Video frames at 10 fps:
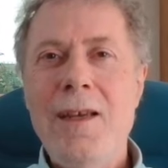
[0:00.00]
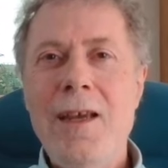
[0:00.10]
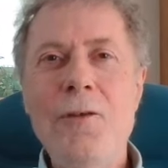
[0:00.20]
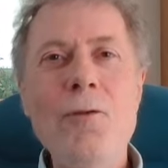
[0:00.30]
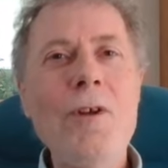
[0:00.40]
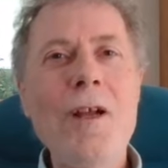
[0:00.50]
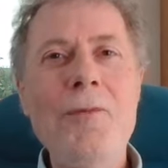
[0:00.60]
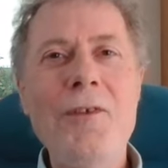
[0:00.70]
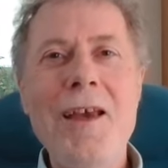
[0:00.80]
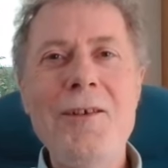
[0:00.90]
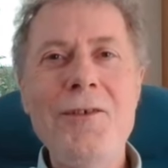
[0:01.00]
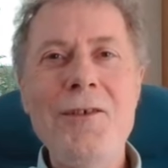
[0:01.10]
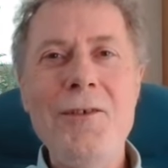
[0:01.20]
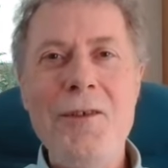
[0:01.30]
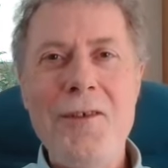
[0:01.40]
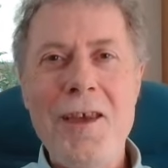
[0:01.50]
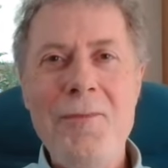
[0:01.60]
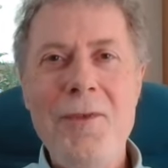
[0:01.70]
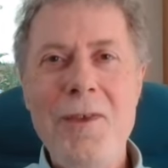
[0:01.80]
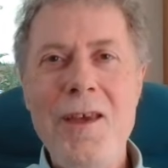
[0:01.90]
It all comes down to the
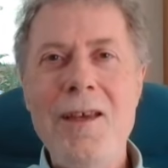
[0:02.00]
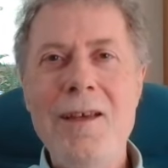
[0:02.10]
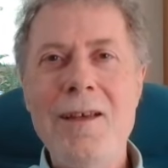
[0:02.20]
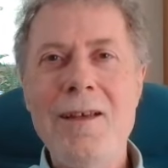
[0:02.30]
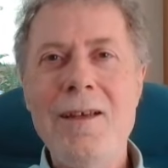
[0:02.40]
same thing.